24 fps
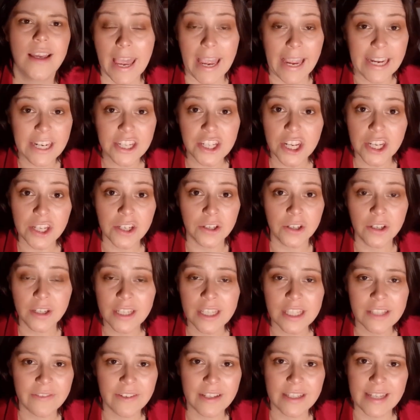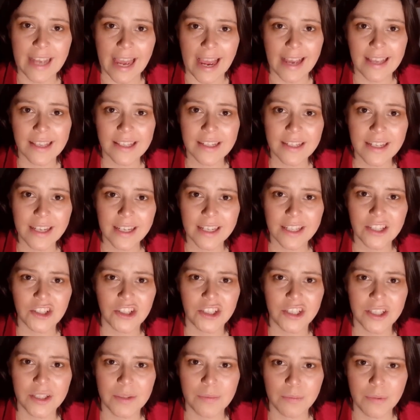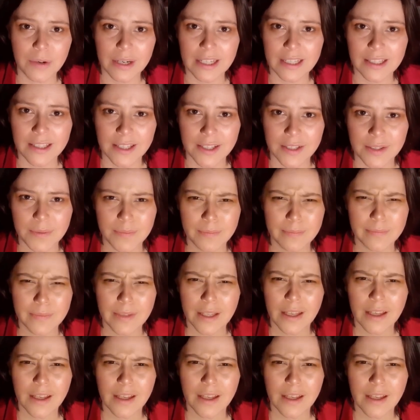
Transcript: A J Cook is fantastic. She just brings this